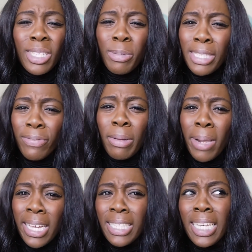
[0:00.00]
specific
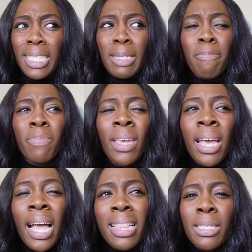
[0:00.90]
places
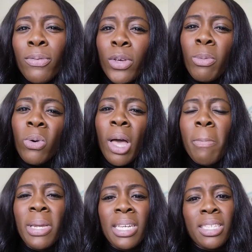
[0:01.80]
and there's a few more
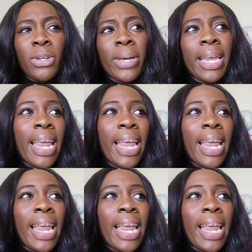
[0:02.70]
companies doing it